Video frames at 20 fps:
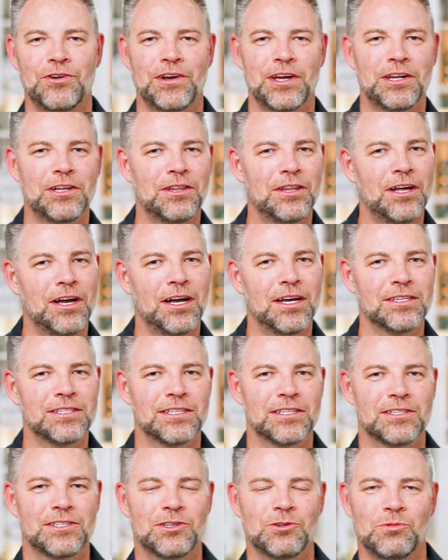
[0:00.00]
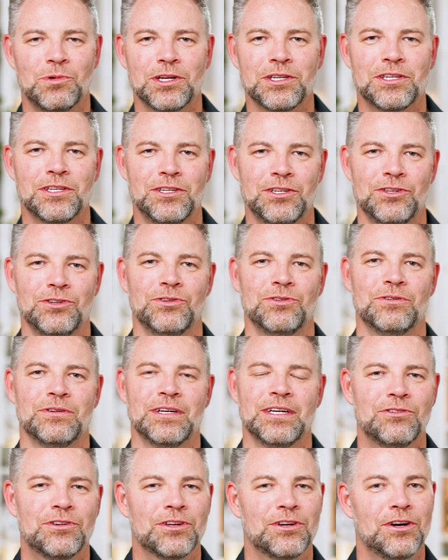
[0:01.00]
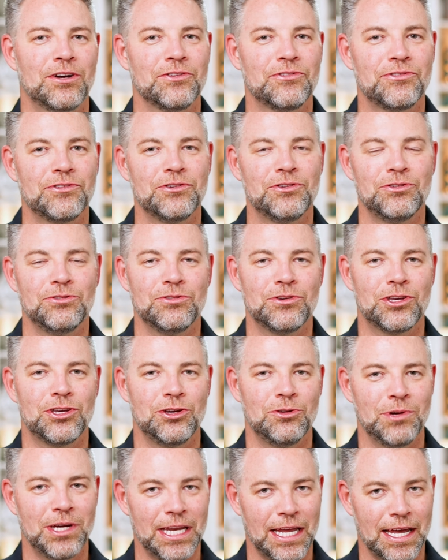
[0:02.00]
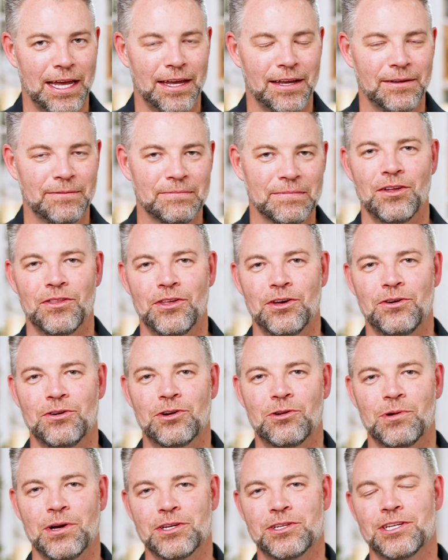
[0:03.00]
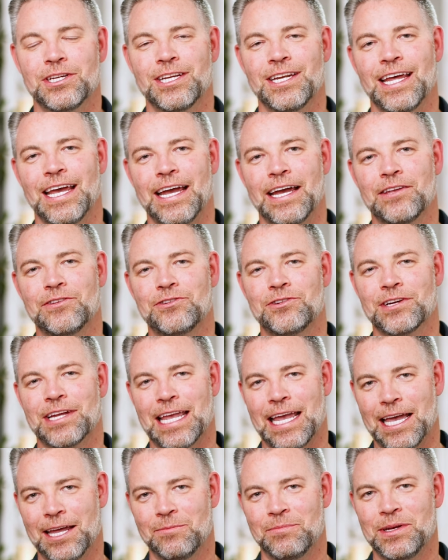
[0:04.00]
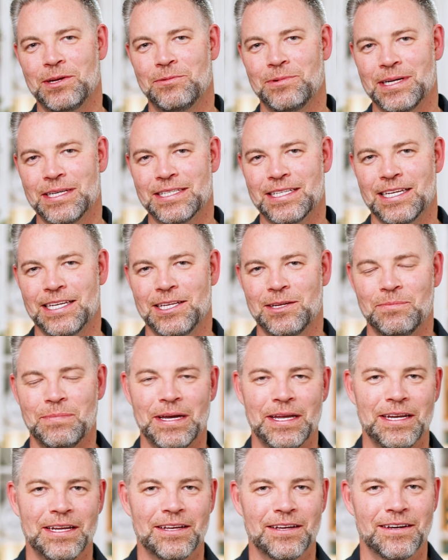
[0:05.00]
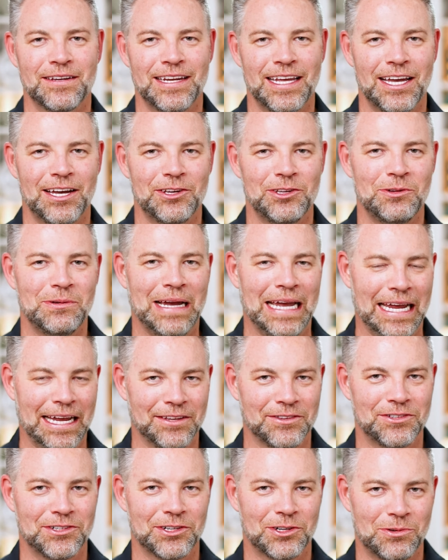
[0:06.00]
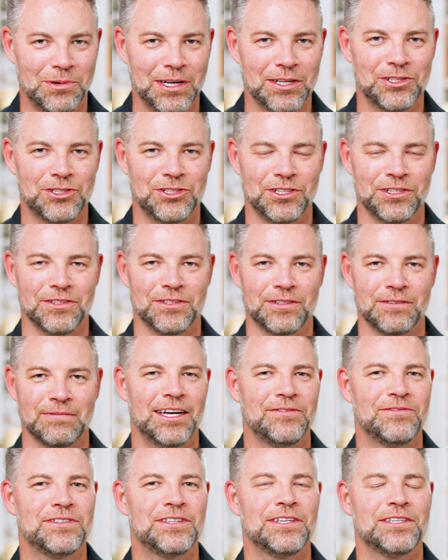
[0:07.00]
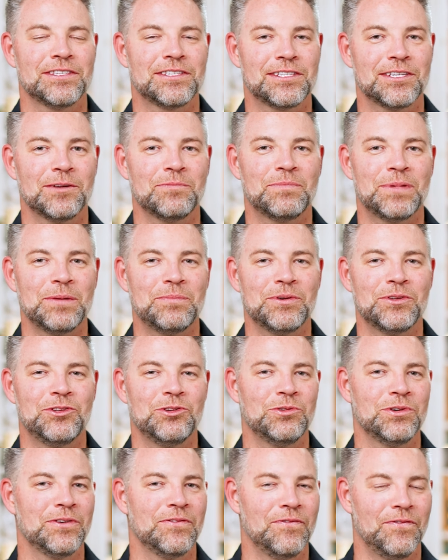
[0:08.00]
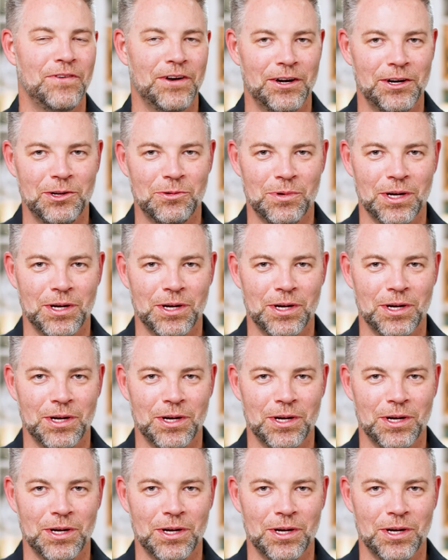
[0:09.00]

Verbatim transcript: you're at a loss as to what to do, you could also do Q&A, although question and answer can be risky depending on how you answer questions. I've seen some people do it very